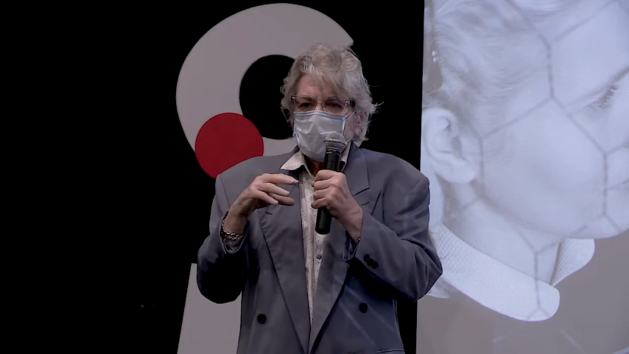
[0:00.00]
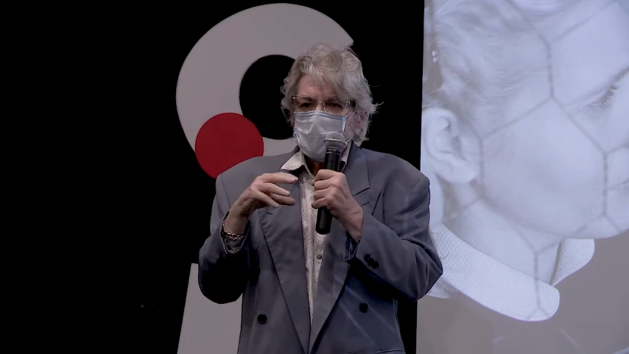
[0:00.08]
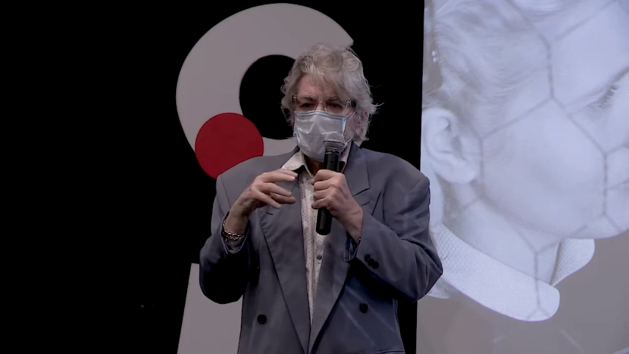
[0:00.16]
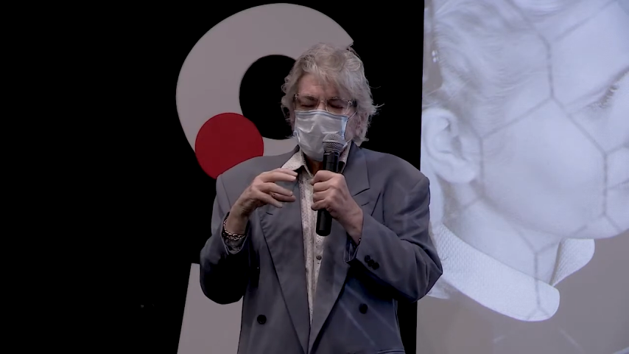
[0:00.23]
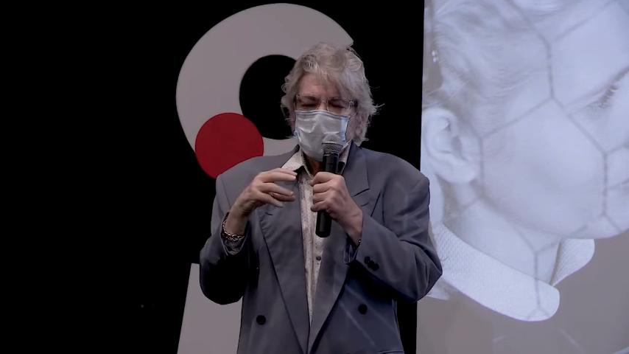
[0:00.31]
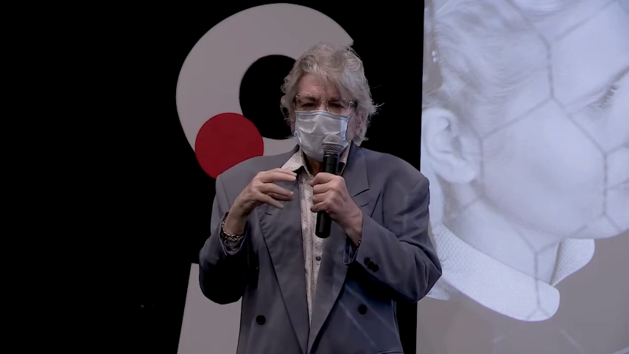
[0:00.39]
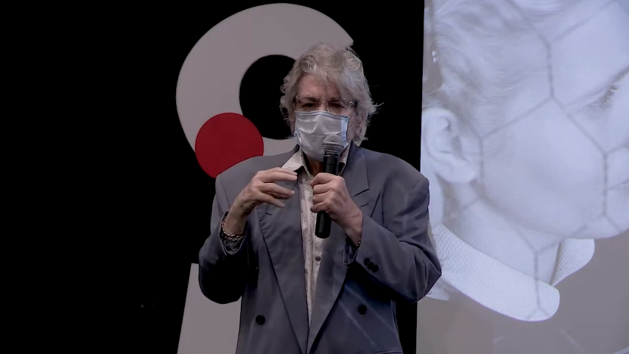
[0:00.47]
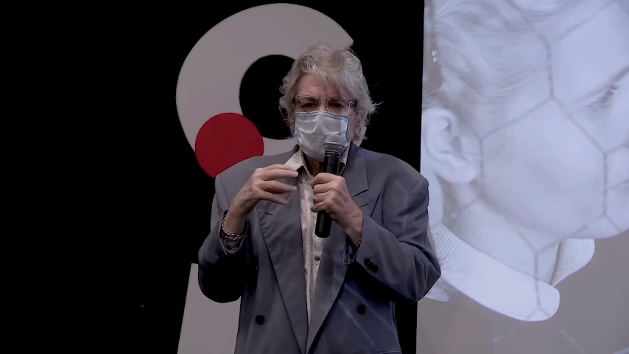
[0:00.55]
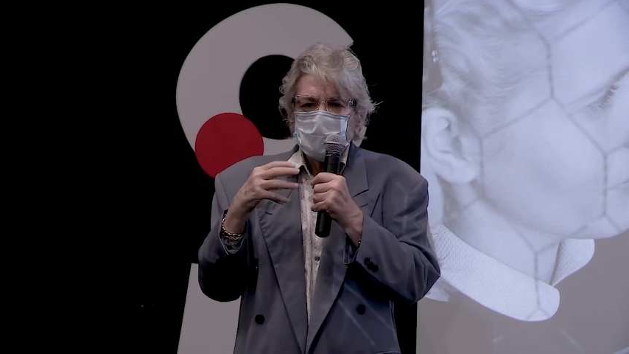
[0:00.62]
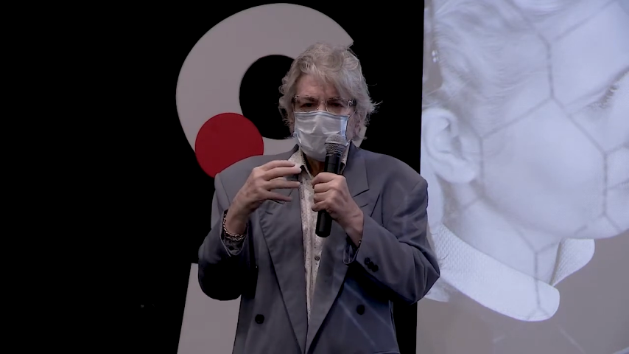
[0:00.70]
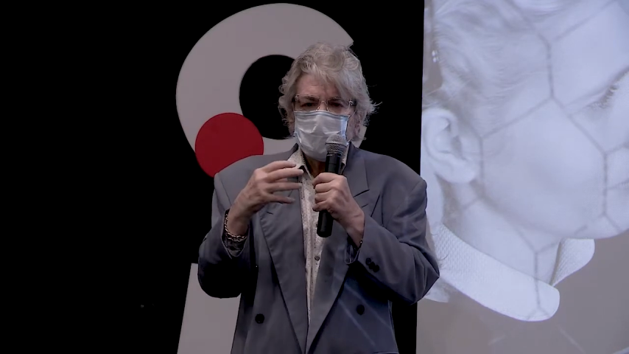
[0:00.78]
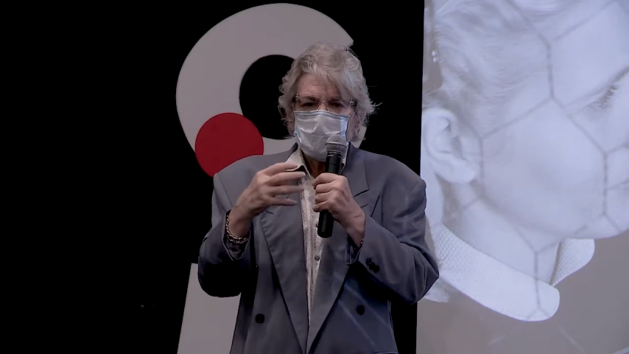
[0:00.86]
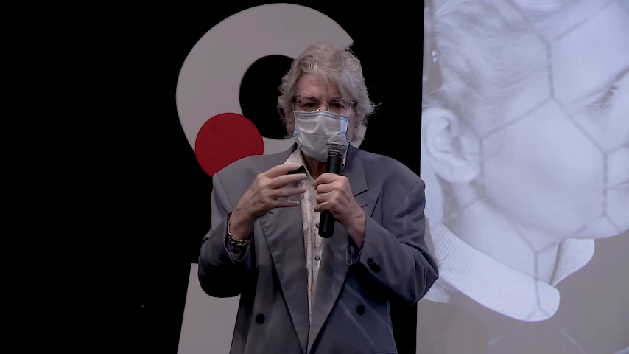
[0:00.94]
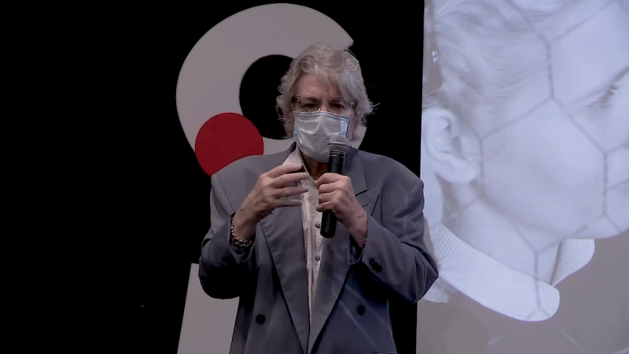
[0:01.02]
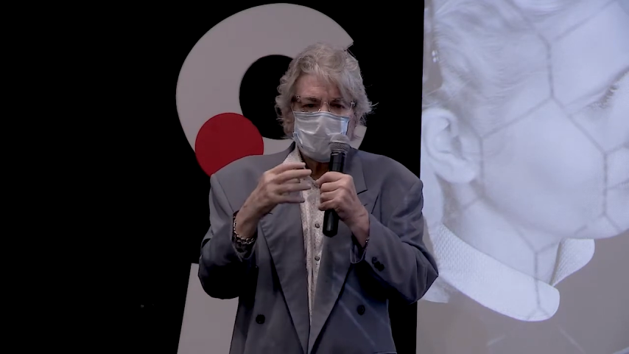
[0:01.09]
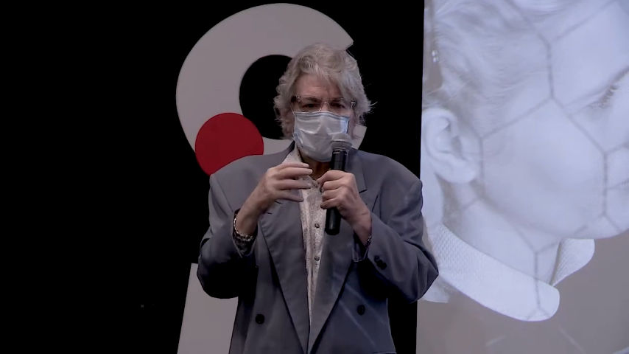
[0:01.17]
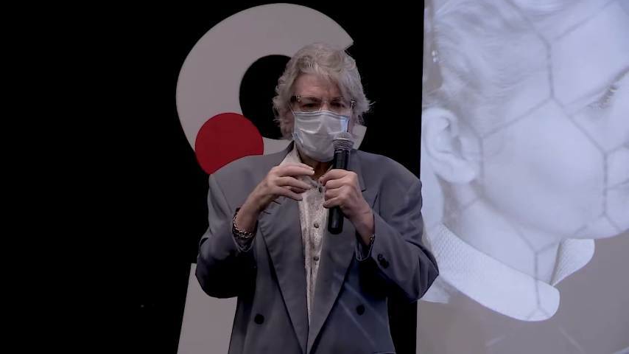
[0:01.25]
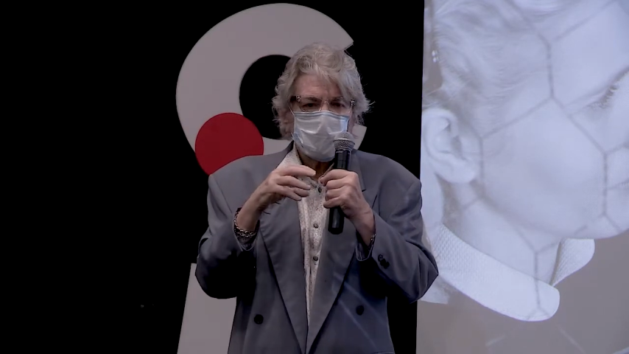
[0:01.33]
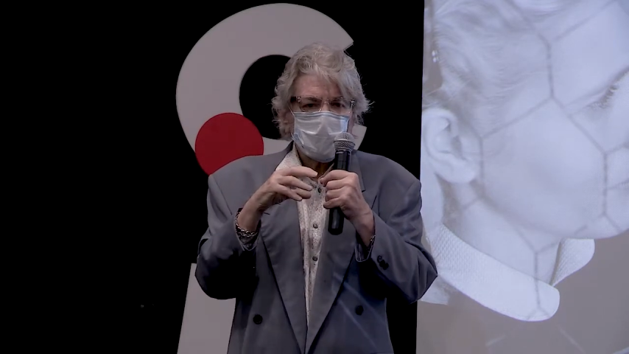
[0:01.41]
and how slowly
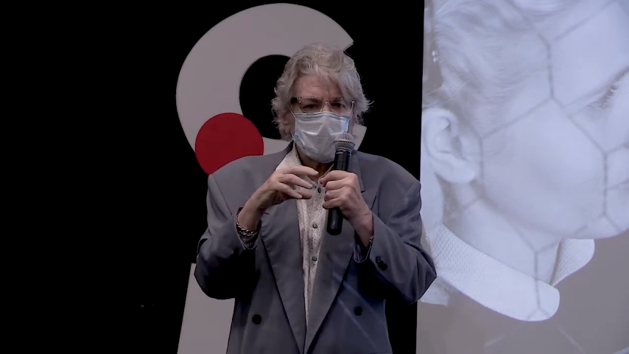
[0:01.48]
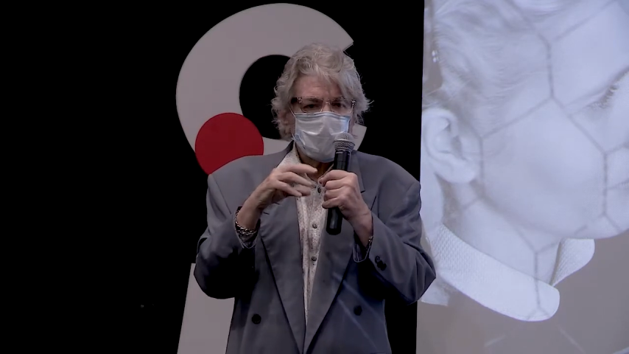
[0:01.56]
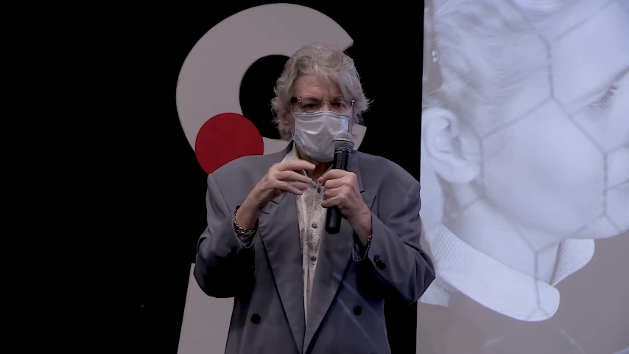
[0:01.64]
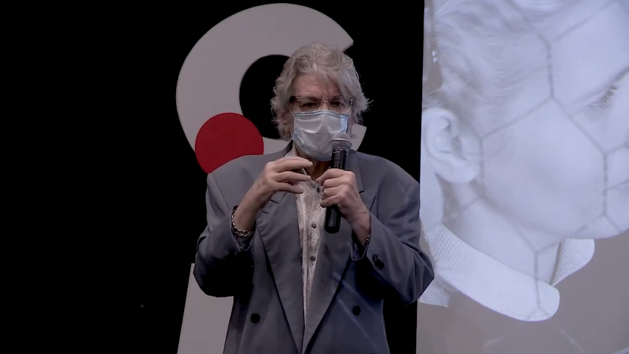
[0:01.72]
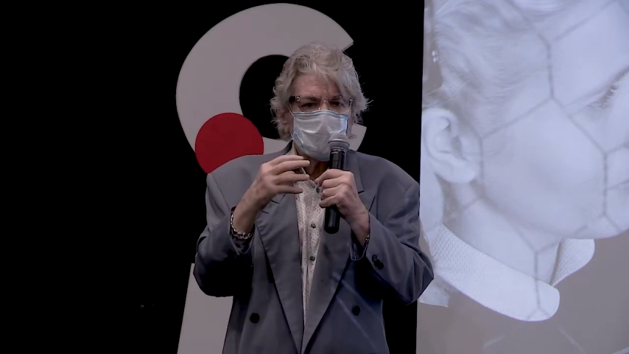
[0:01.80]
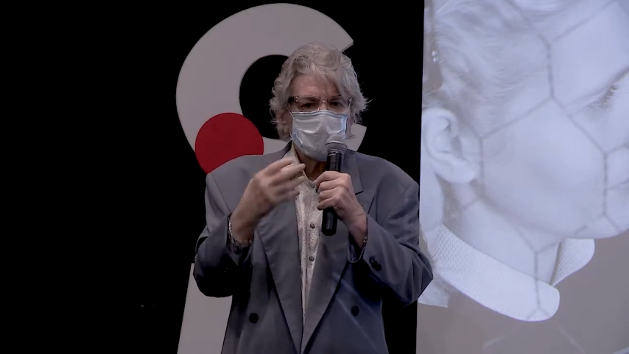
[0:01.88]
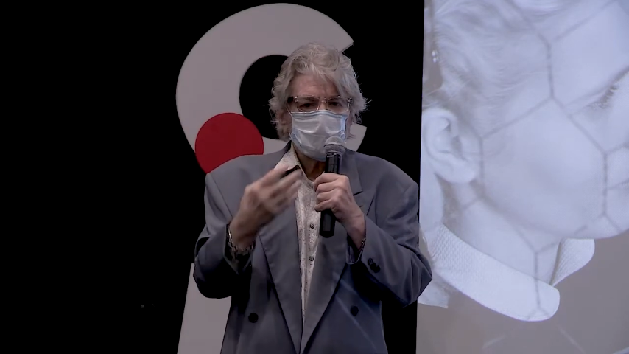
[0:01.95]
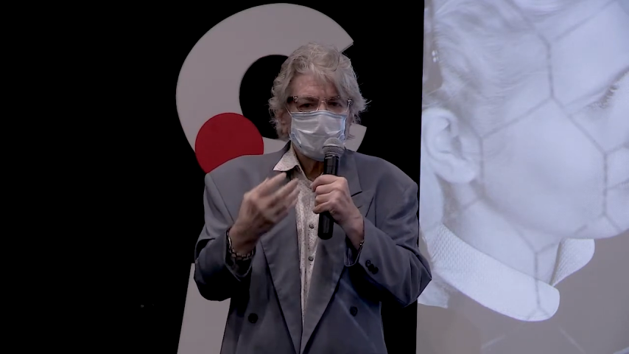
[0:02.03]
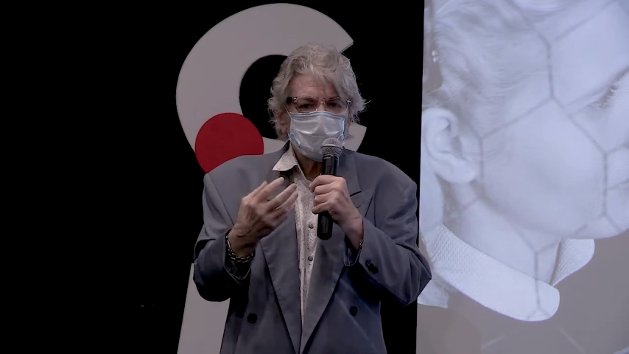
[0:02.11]
Brando